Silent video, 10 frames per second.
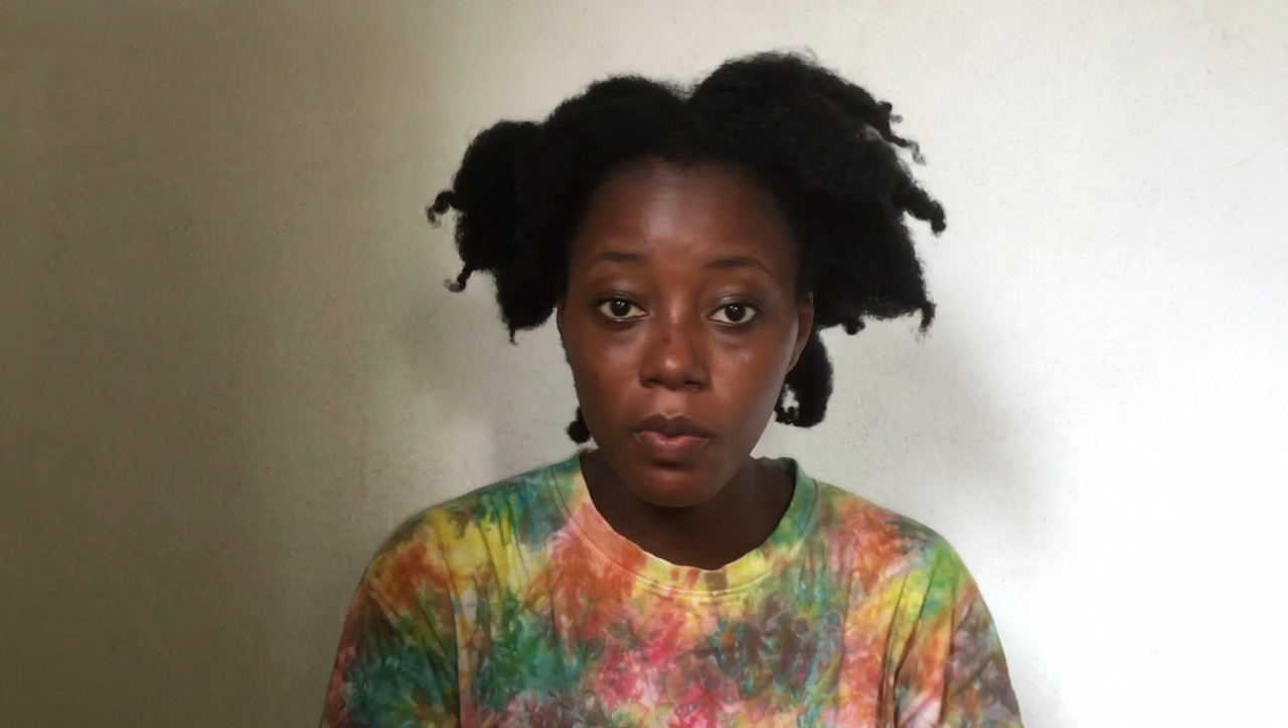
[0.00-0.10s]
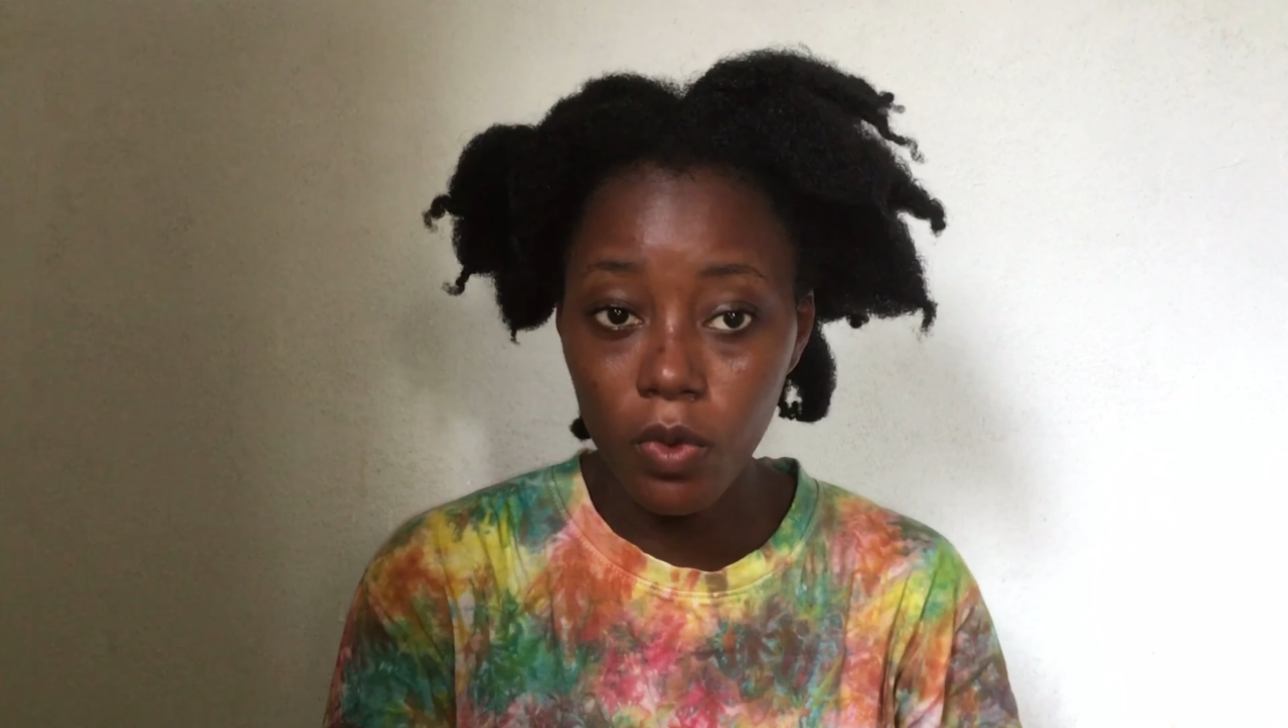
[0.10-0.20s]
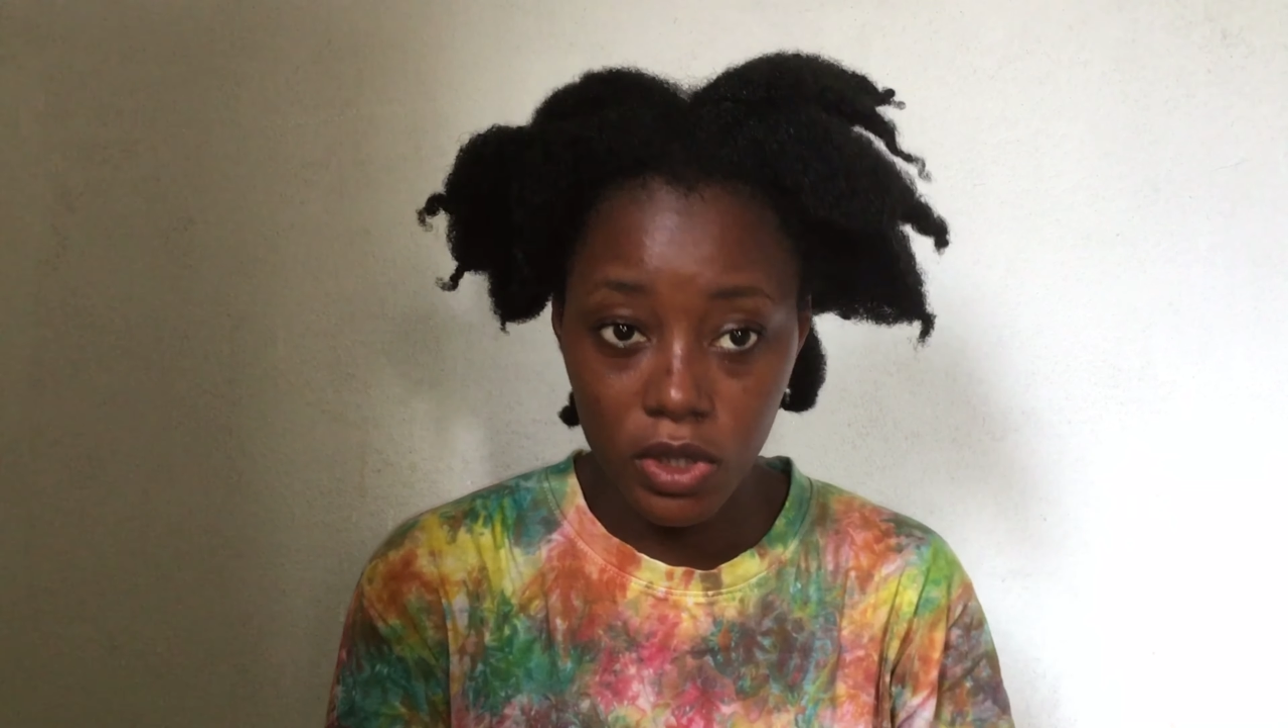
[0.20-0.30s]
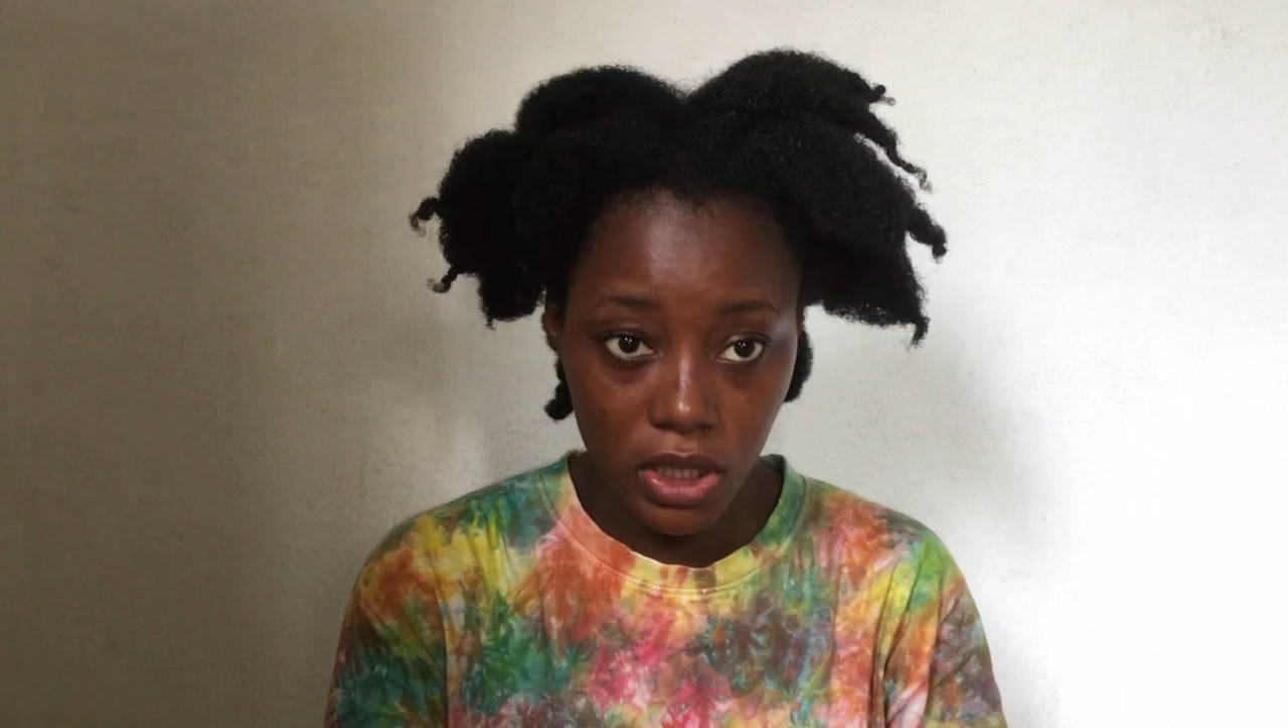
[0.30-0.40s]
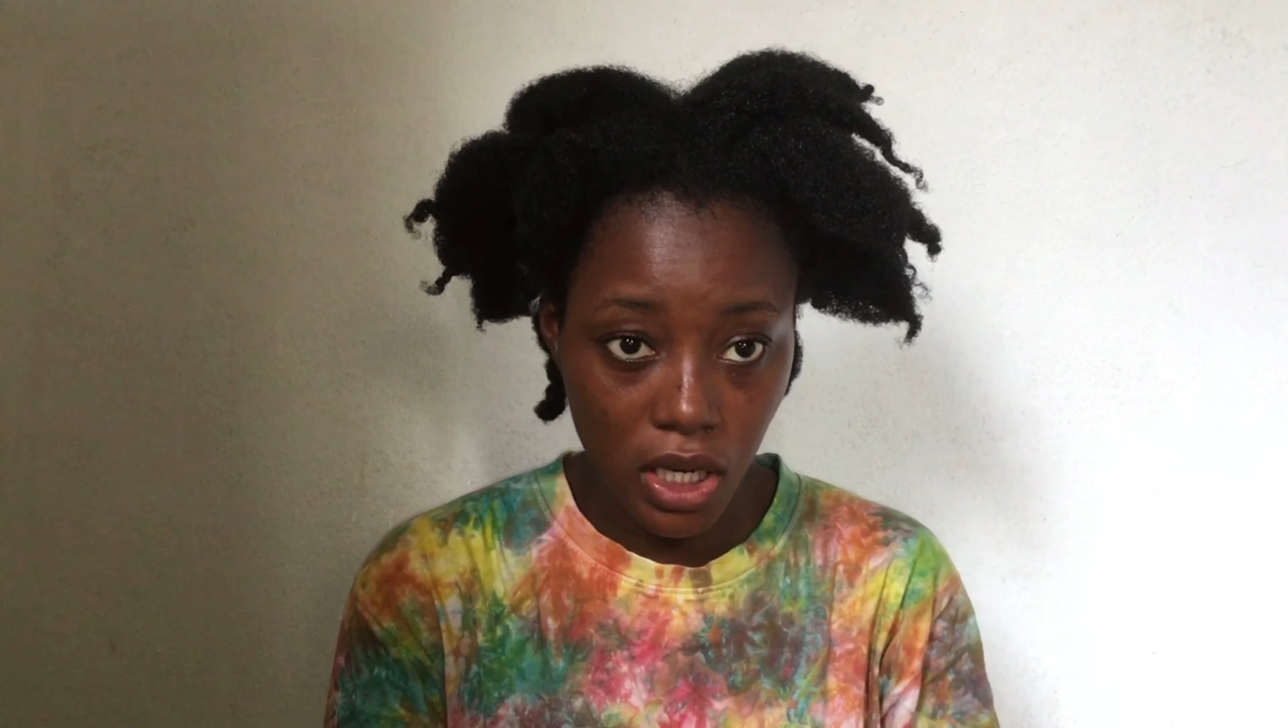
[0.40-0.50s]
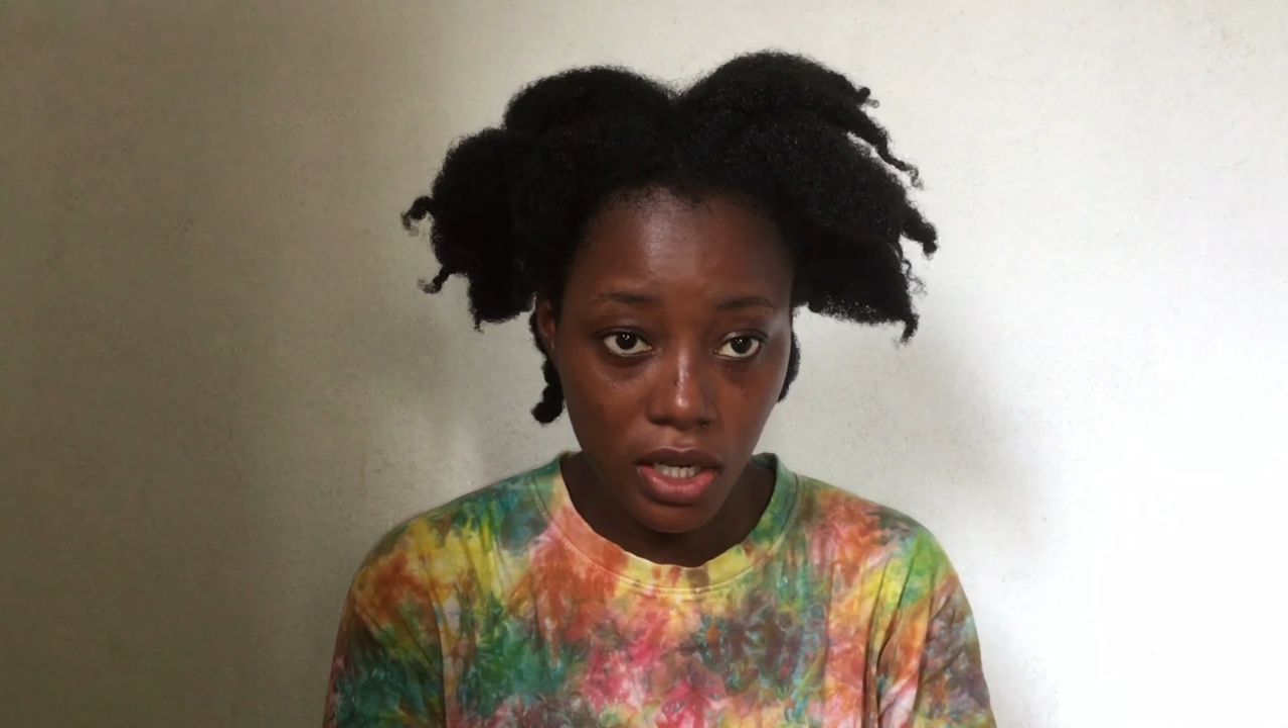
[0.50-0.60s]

water.